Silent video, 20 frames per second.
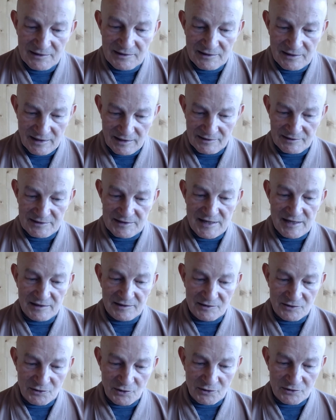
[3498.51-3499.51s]
and yet
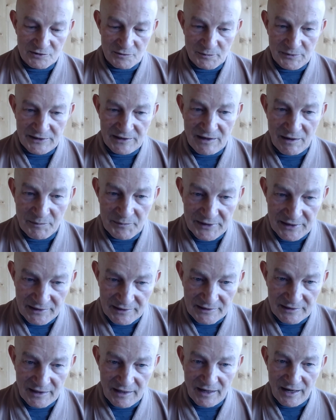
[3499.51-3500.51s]
not becoming an
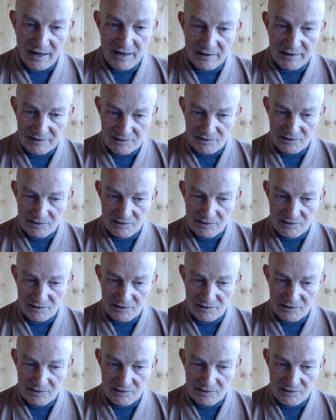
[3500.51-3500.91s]
Arahat.